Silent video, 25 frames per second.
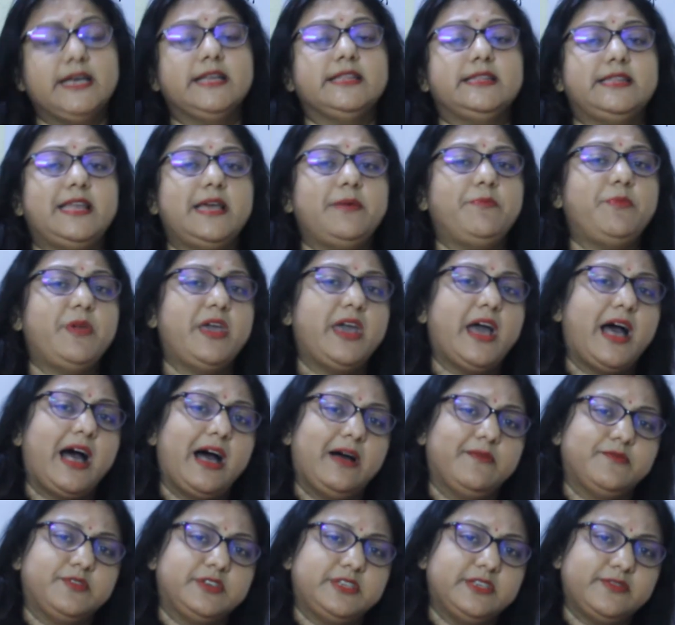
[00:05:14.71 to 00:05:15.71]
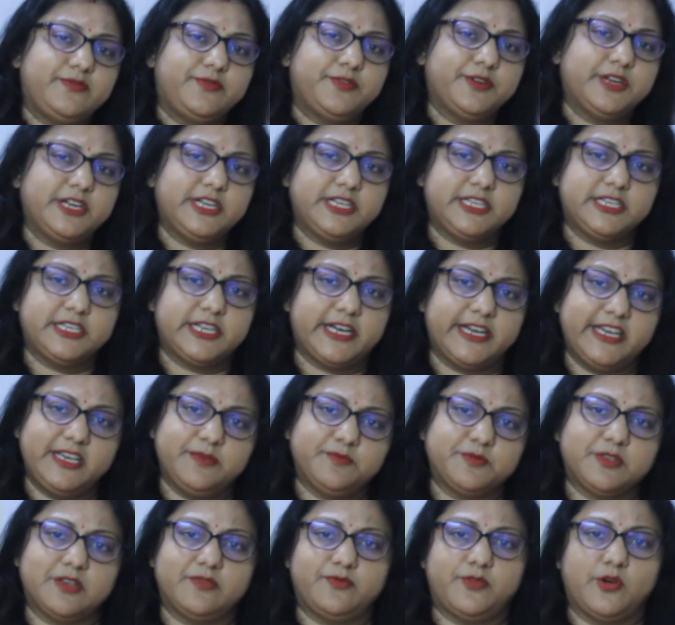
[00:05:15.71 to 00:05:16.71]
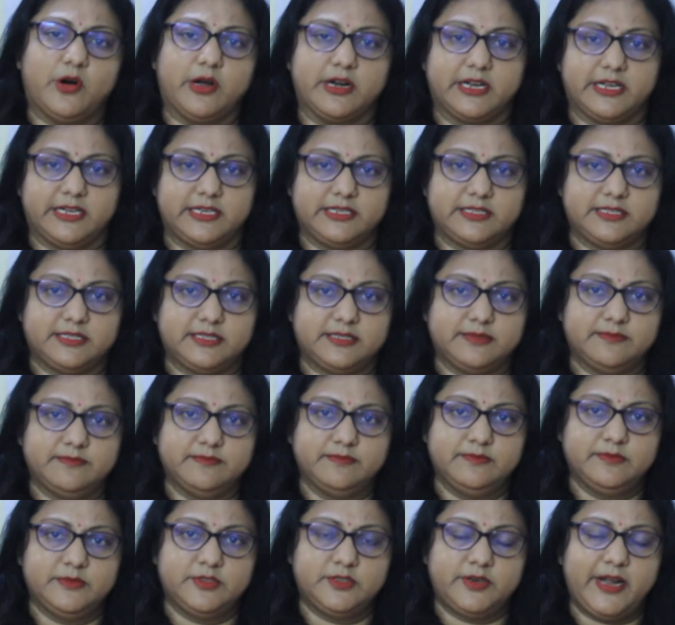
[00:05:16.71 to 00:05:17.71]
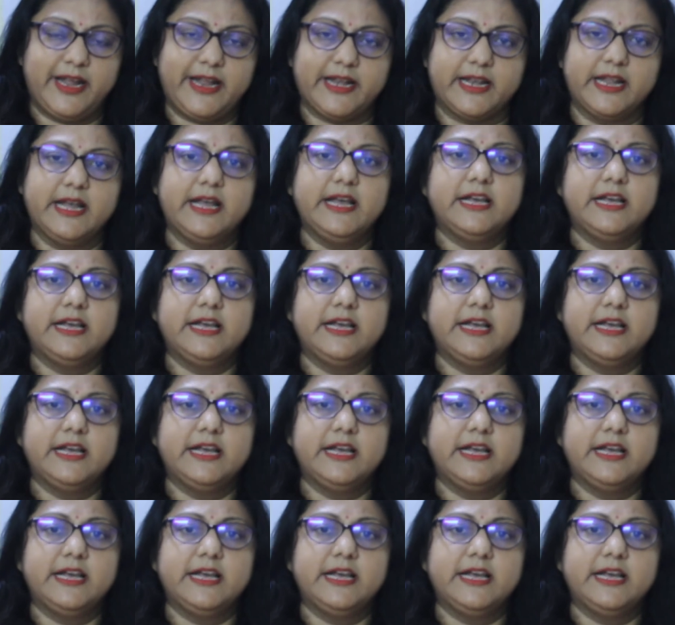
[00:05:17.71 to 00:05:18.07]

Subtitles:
They may have different types of organs, right?